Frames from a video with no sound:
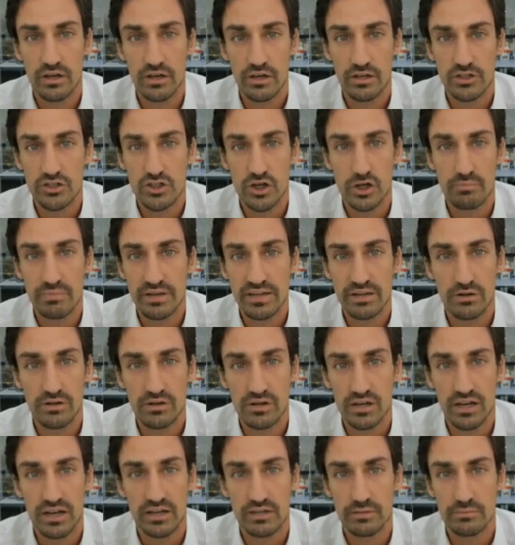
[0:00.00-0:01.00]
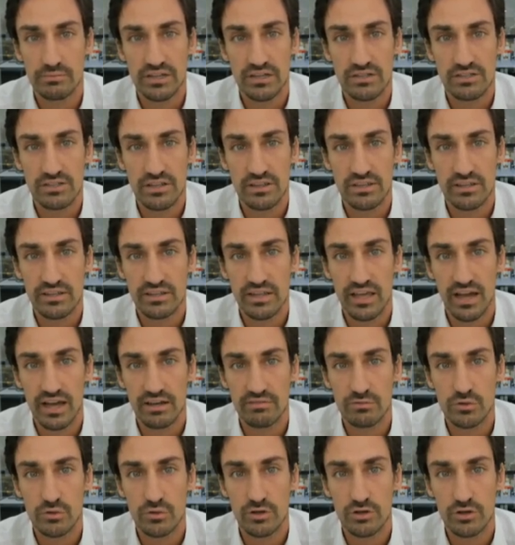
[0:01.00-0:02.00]
shopping online because I think they have
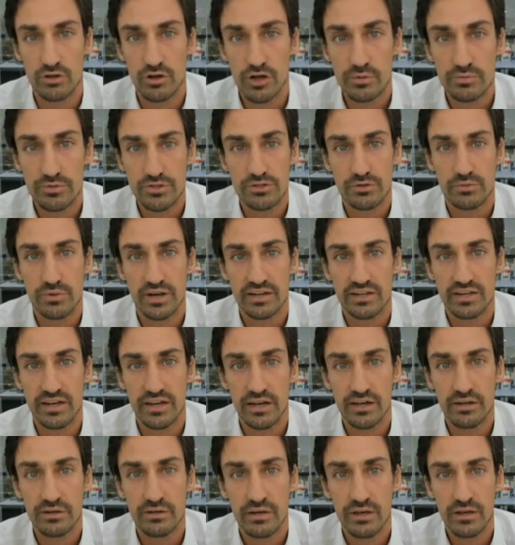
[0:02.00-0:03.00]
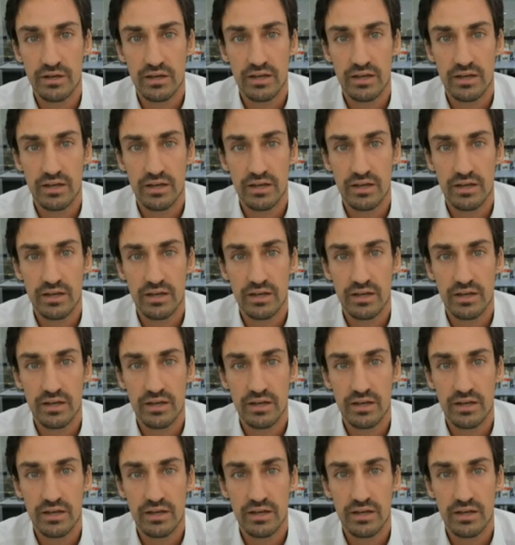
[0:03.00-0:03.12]
no other option right now.